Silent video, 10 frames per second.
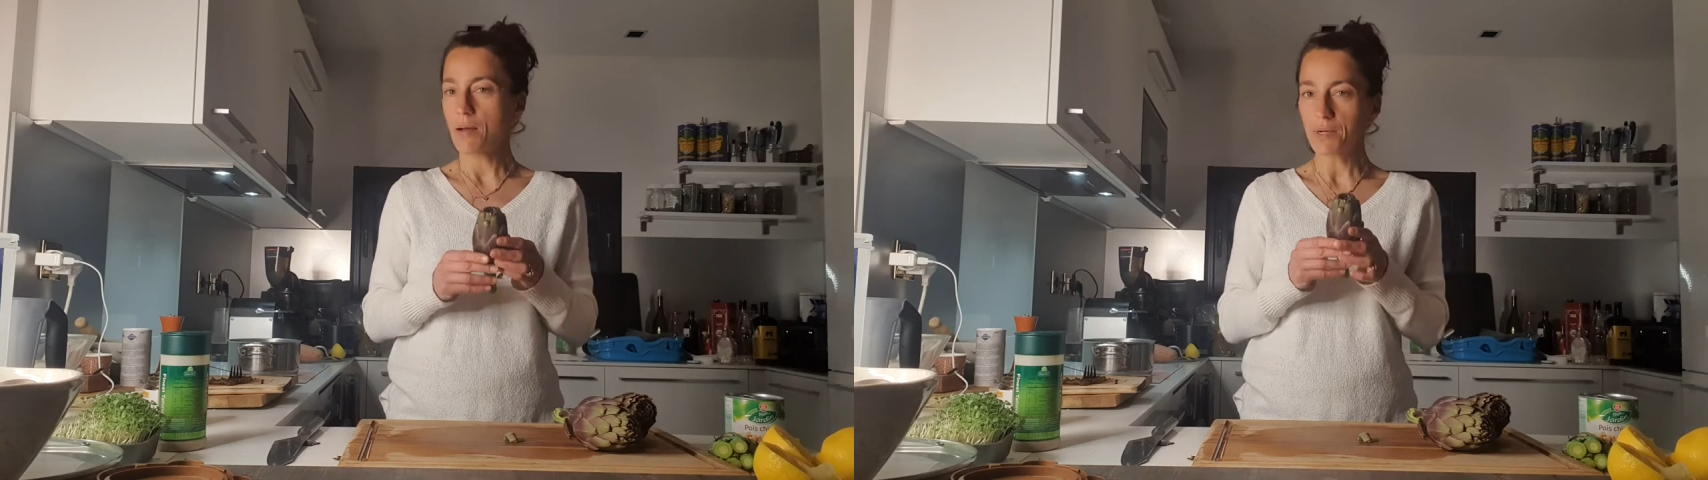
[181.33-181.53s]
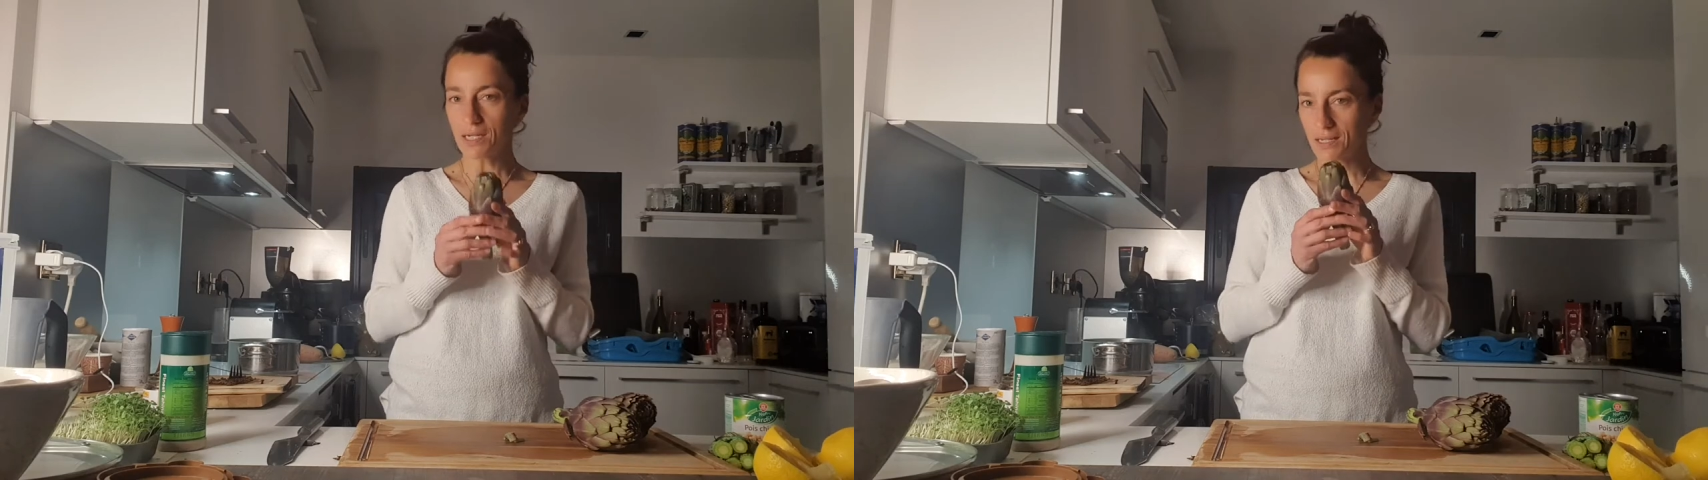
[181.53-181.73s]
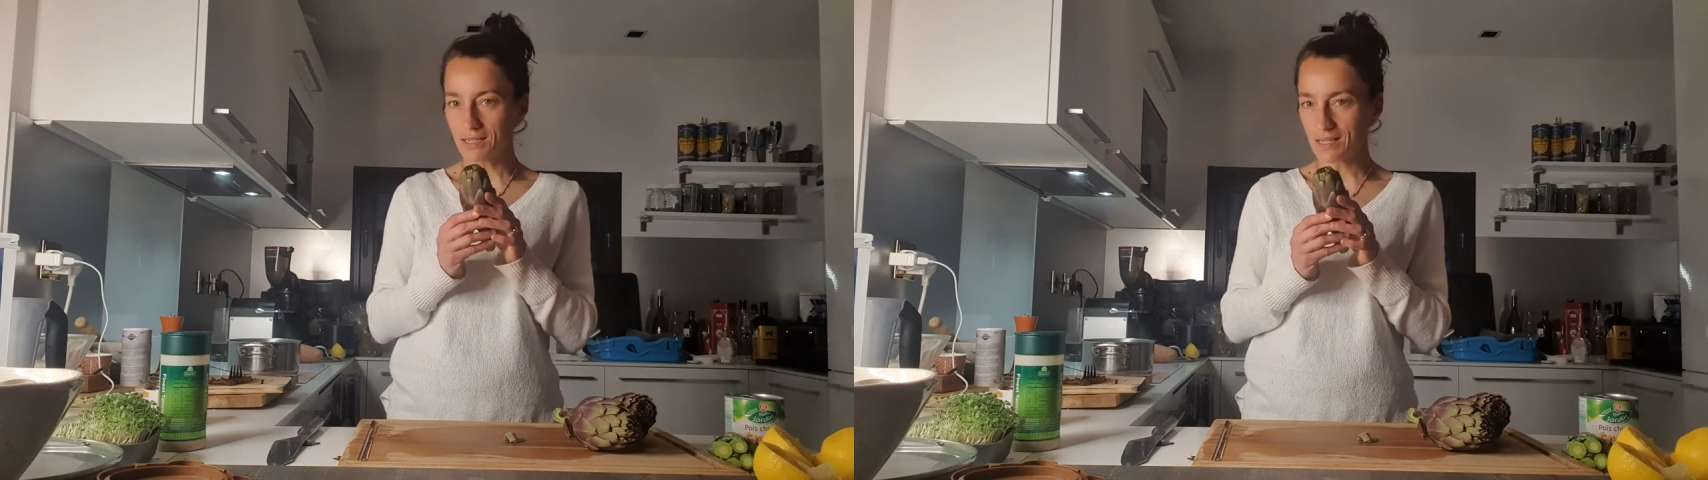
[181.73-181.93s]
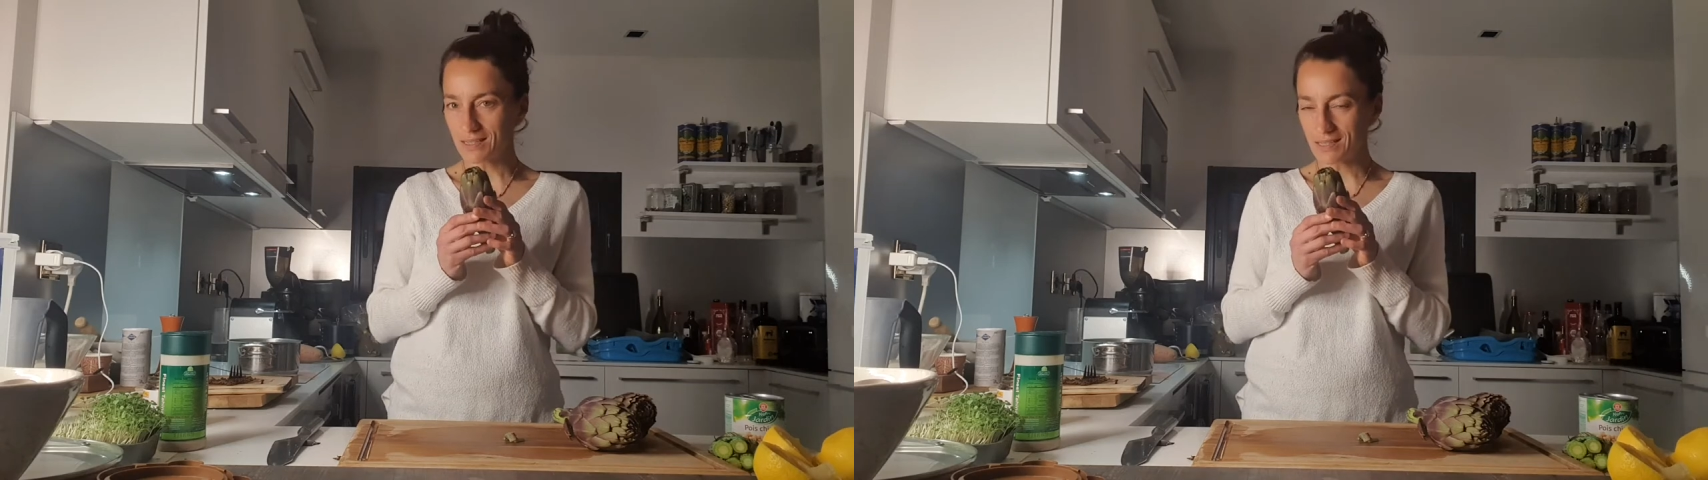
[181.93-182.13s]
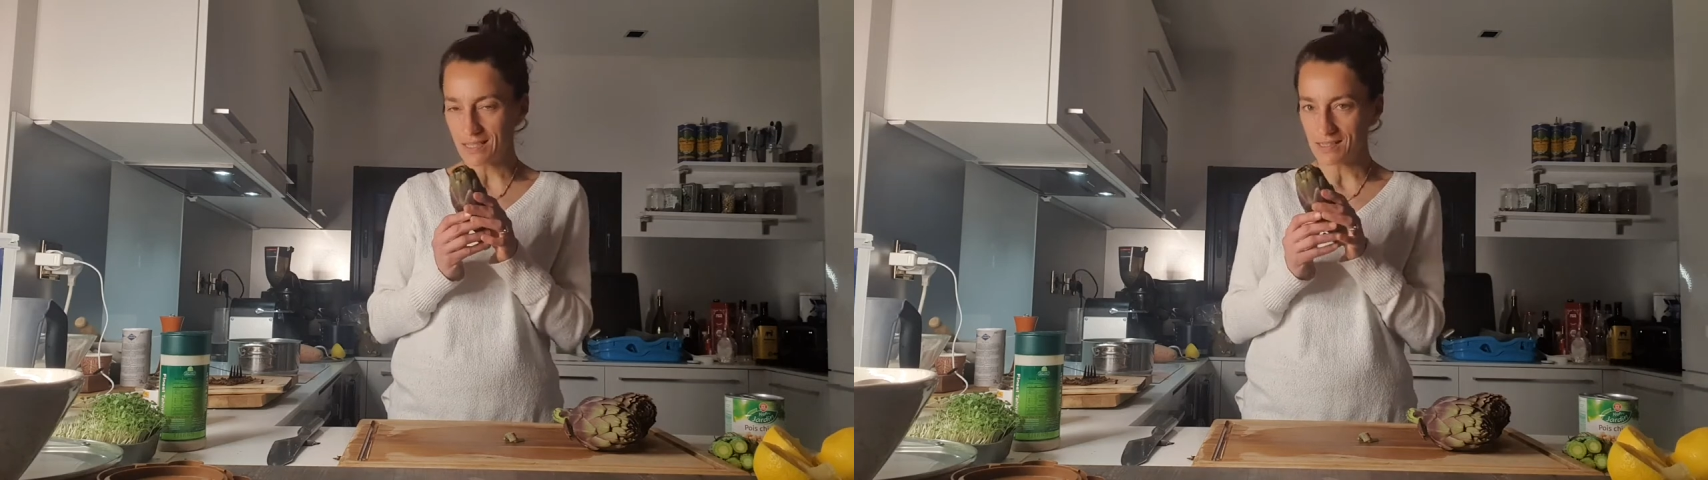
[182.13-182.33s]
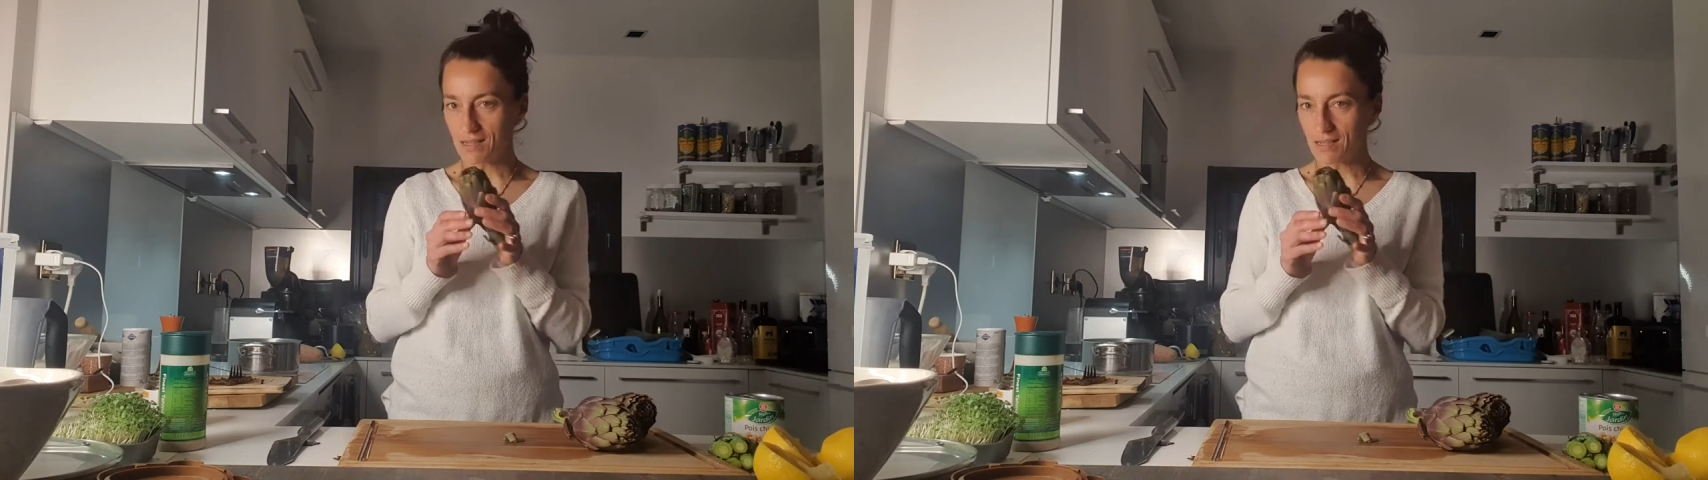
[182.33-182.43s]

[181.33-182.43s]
I'm not gonna cut these